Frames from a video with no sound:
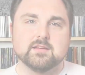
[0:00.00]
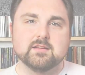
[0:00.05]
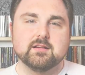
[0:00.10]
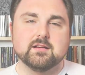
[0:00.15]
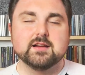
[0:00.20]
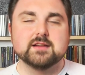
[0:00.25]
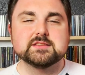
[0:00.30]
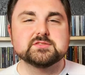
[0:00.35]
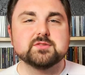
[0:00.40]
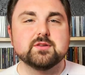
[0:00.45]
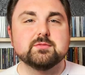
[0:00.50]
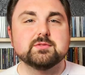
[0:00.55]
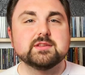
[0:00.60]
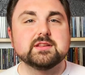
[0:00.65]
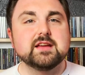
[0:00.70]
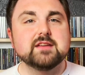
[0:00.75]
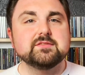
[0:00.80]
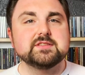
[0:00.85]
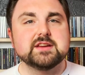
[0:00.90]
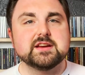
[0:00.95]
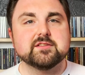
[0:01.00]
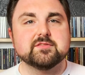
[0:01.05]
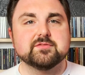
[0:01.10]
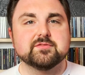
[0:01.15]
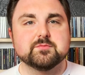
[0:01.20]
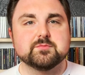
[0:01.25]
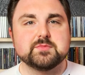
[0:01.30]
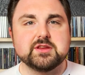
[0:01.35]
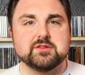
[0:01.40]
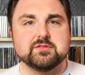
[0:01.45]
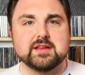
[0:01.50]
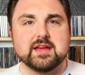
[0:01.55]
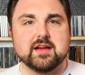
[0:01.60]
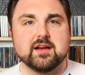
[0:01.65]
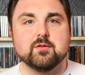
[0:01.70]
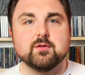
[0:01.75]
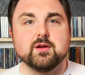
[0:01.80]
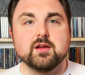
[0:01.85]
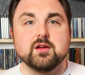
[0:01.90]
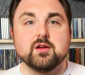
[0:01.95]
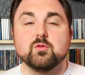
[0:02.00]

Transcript: All right, so I would love to hear from you now.